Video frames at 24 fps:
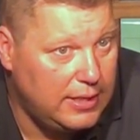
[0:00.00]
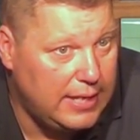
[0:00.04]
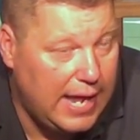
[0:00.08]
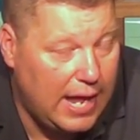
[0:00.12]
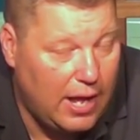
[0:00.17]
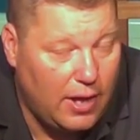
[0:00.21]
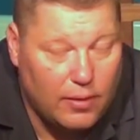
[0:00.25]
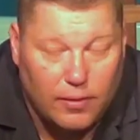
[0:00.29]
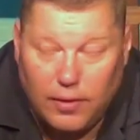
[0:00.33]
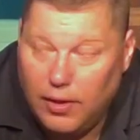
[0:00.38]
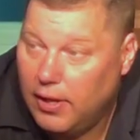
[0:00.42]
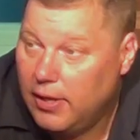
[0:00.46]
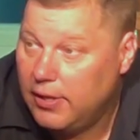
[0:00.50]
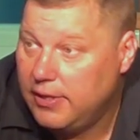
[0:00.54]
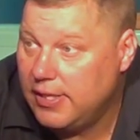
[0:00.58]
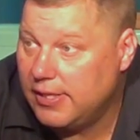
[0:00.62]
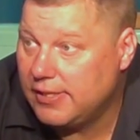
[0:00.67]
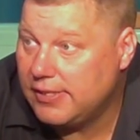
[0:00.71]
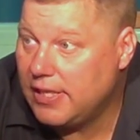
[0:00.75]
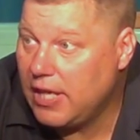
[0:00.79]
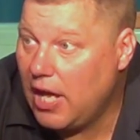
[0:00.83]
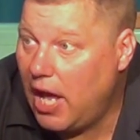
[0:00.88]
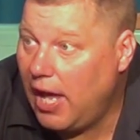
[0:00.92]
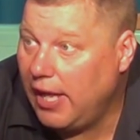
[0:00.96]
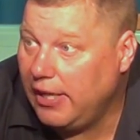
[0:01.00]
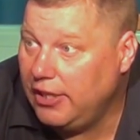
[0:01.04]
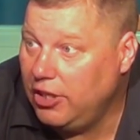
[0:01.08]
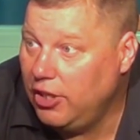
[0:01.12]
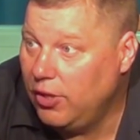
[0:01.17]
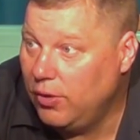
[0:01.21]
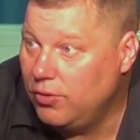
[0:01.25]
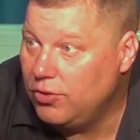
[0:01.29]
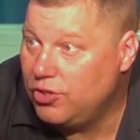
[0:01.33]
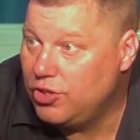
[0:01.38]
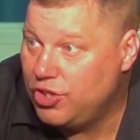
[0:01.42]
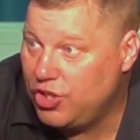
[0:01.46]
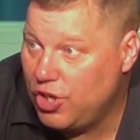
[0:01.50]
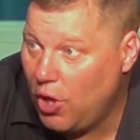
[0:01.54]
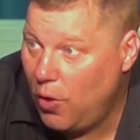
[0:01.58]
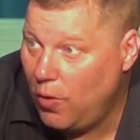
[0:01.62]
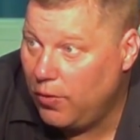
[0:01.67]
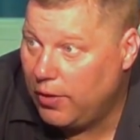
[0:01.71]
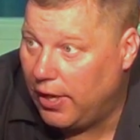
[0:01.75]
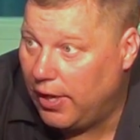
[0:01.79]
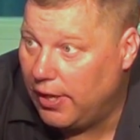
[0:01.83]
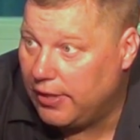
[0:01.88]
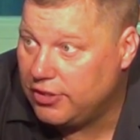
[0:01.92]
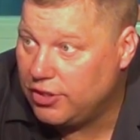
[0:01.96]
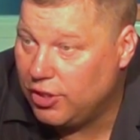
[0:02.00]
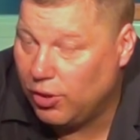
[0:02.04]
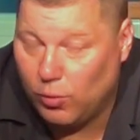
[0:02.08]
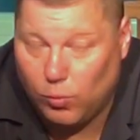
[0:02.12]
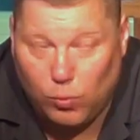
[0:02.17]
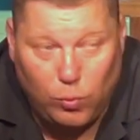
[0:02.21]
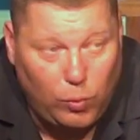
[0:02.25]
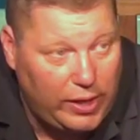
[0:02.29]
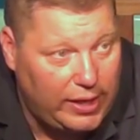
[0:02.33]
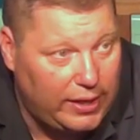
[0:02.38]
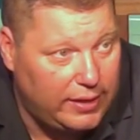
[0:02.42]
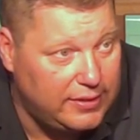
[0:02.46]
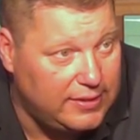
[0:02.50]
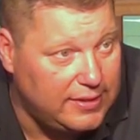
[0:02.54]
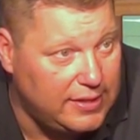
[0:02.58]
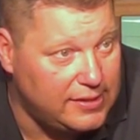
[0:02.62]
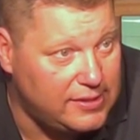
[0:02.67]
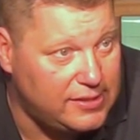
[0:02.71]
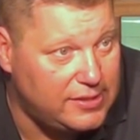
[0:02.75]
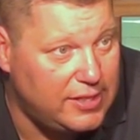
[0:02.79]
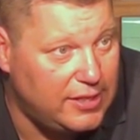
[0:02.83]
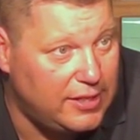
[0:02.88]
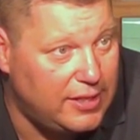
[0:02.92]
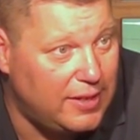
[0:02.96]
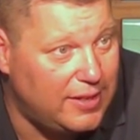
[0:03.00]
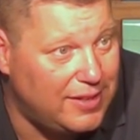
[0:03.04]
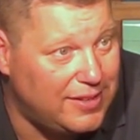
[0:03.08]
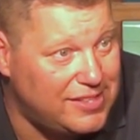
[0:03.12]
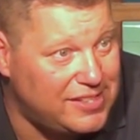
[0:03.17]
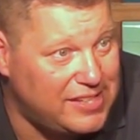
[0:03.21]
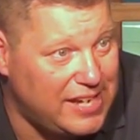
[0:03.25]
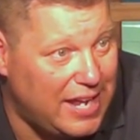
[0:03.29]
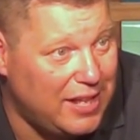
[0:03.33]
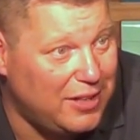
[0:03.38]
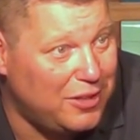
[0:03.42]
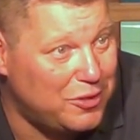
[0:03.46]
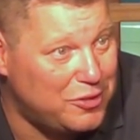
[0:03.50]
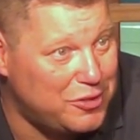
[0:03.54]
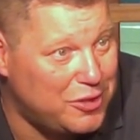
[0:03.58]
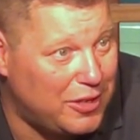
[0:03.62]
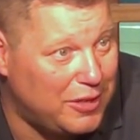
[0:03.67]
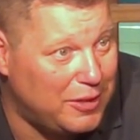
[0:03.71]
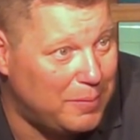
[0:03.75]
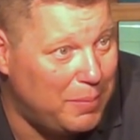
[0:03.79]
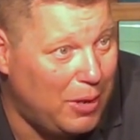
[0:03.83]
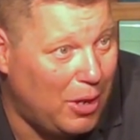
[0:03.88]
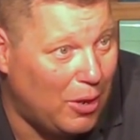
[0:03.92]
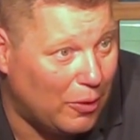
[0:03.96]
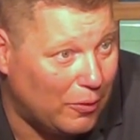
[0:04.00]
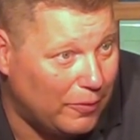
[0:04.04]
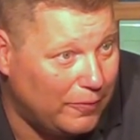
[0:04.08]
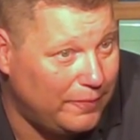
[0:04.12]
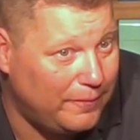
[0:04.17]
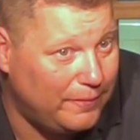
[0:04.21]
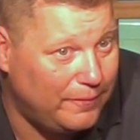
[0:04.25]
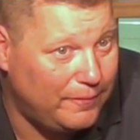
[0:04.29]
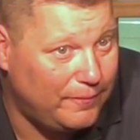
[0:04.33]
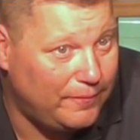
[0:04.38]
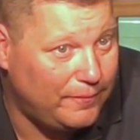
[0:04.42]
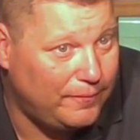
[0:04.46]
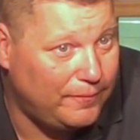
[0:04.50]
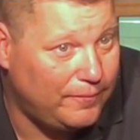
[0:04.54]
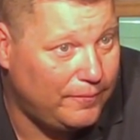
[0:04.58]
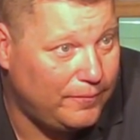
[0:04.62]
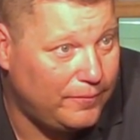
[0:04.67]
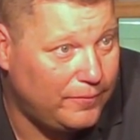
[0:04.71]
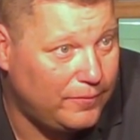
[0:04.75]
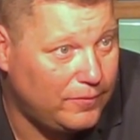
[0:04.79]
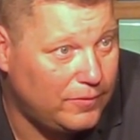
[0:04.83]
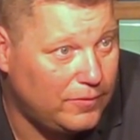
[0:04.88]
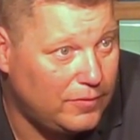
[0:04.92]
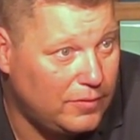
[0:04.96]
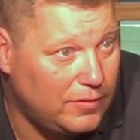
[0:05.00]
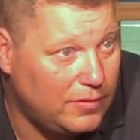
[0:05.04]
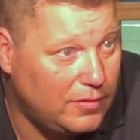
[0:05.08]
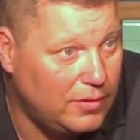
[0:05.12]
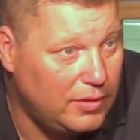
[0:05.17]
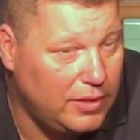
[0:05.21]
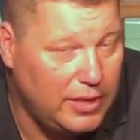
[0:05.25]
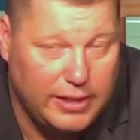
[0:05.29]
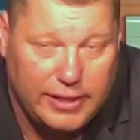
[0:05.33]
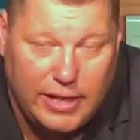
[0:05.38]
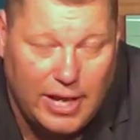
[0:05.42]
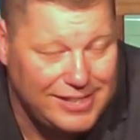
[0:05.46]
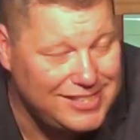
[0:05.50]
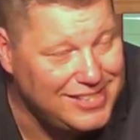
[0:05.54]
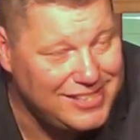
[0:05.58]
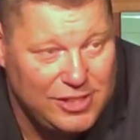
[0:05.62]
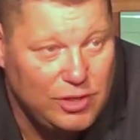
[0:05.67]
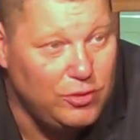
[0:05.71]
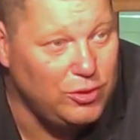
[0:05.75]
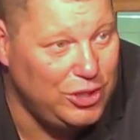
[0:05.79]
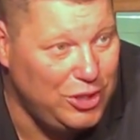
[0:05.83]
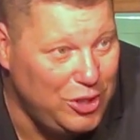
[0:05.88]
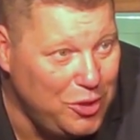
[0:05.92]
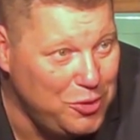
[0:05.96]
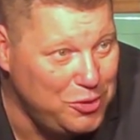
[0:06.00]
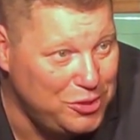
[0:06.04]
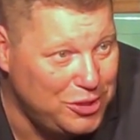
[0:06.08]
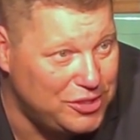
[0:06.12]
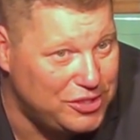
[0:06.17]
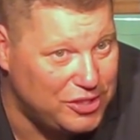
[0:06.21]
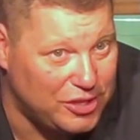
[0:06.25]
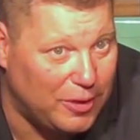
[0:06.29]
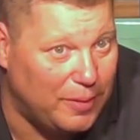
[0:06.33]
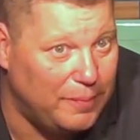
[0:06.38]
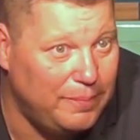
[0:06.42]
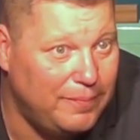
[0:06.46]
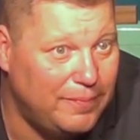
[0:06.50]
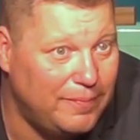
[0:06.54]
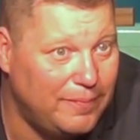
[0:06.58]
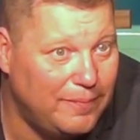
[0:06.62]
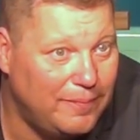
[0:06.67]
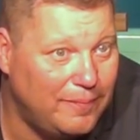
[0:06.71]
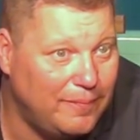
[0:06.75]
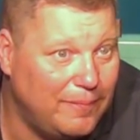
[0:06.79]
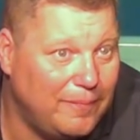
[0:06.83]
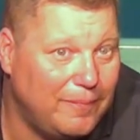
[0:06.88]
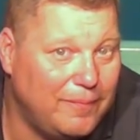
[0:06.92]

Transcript: Now, does God use Jonah to witness to the sailors on the boat? That God still uses them.